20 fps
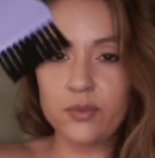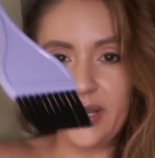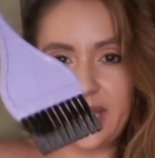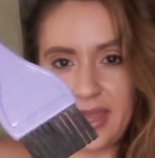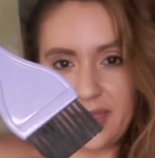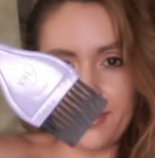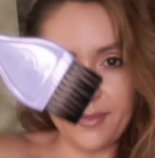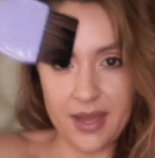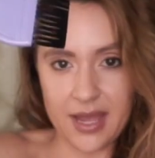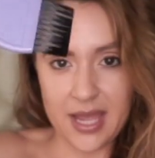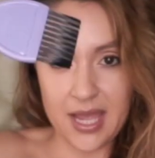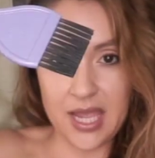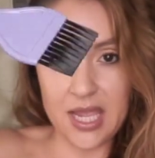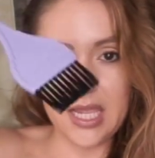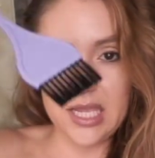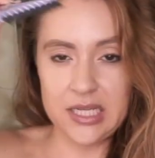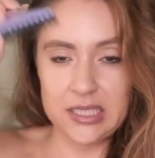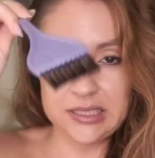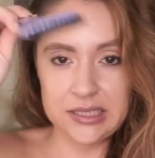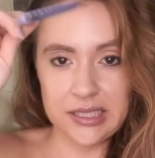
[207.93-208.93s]
with
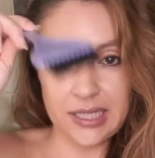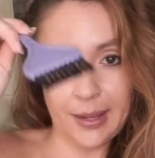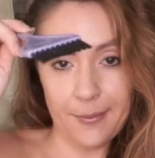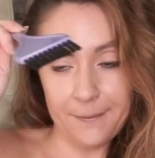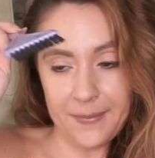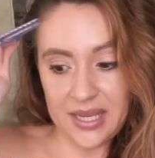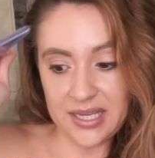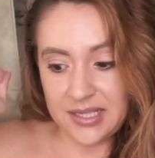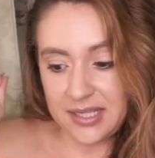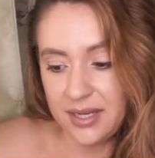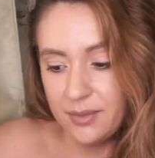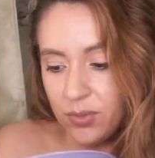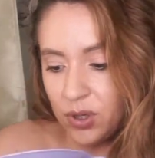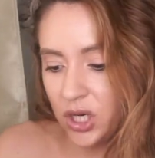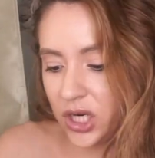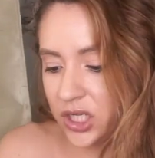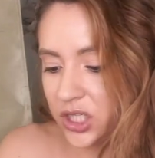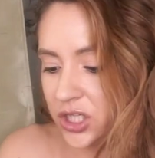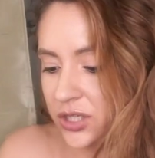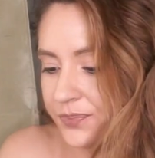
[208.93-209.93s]
my mixing
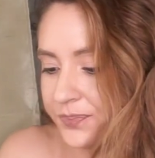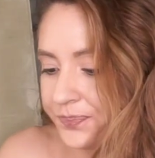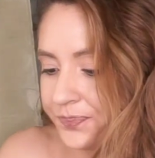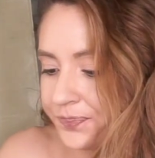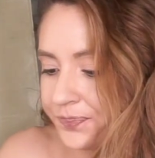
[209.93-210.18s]
brush.